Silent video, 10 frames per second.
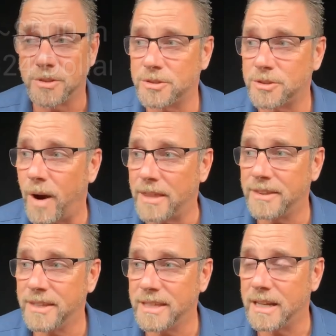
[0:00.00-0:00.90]
And so I
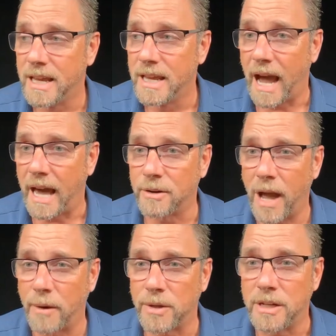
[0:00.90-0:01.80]
don't know
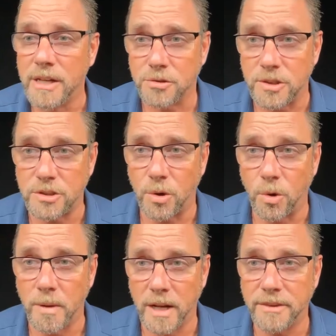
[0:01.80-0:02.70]
how it initially
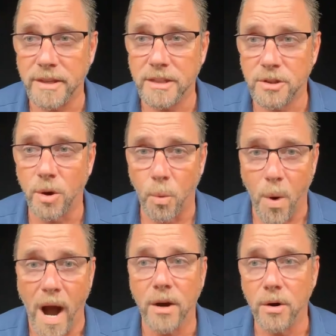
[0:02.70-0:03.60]
sold, but I think it took a
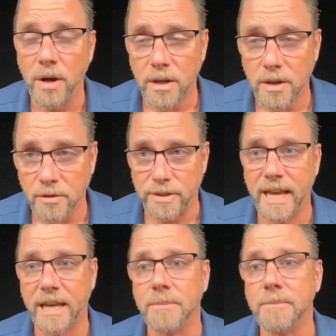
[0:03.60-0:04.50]
while for it to
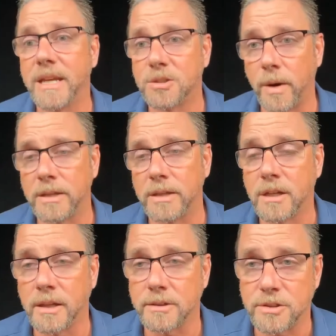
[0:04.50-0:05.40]
kind of make its way into
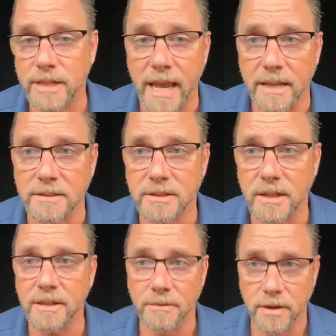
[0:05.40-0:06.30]
collectors' hands, and I
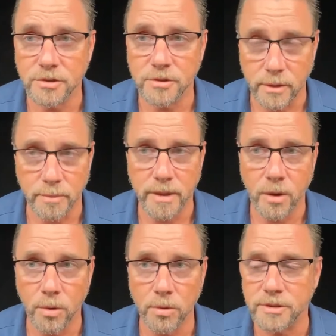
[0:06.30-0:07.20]
eventually they were being
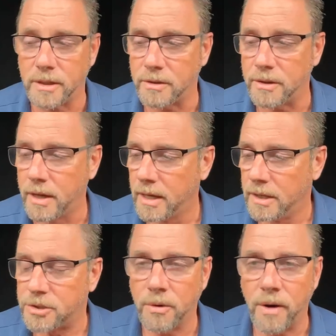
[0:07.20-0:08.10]
wholesaled.
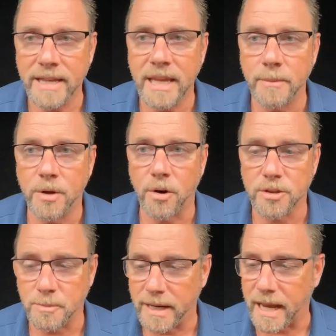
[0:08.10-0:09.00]
So I came
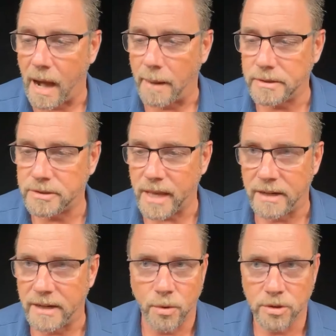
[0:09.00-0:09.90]
across my copies,
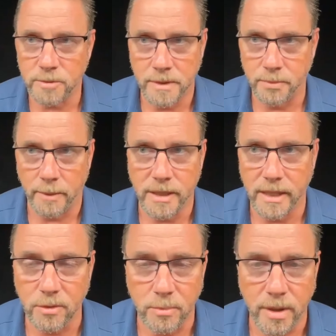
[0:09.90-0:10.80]
and of course, me, probably
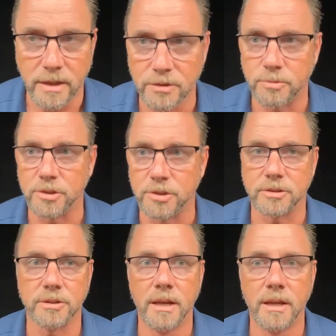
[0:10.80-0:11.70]
like everybody else, were
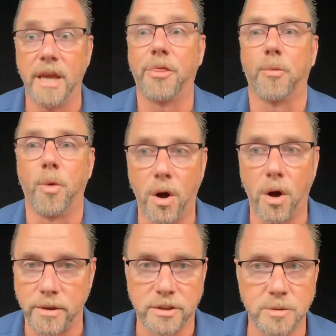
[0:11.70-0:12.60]
just
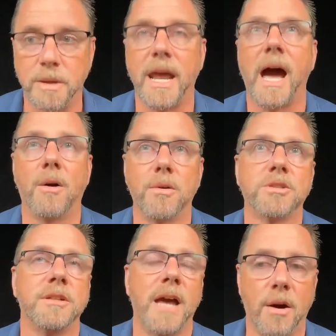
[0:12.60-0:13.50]
enthralled and spent hours
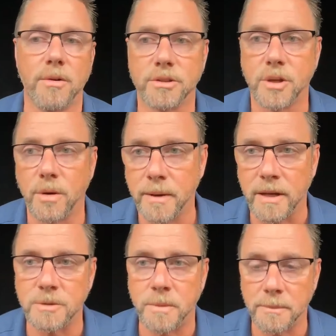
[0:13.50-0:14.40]
and hours going
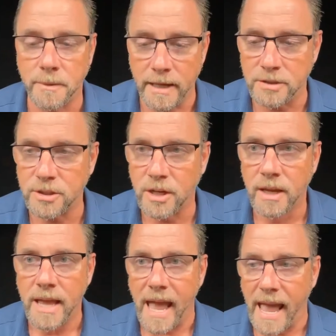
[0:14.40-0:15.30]
page by page.
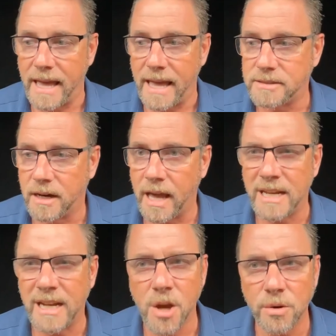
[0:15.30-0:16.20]
And
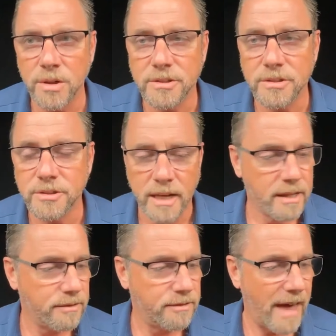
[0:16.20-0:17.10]
I noticed
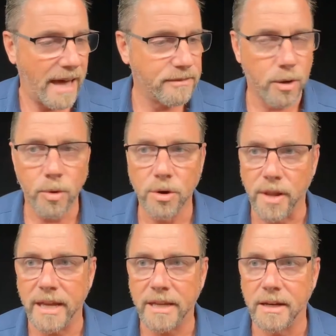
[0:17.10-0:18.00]
that there were
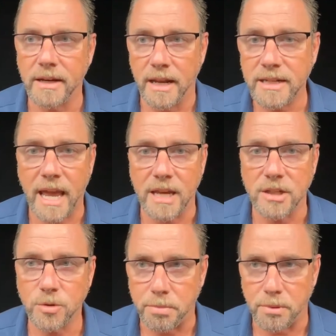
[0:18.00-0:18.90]
like an
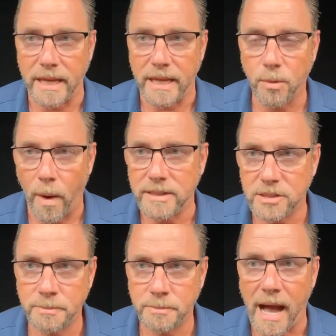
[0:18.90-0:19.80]
occasional blank white
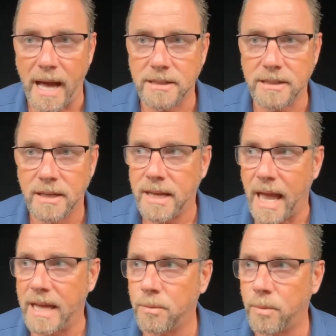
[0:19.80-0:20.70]
spot,
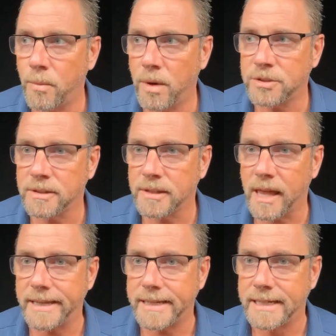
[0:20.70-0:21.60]
and it wasn't
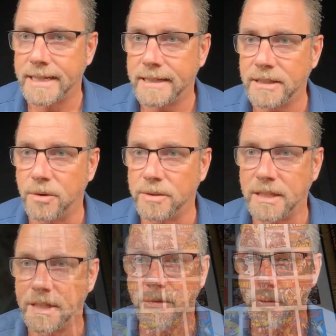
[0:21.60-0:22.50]
like at the end of a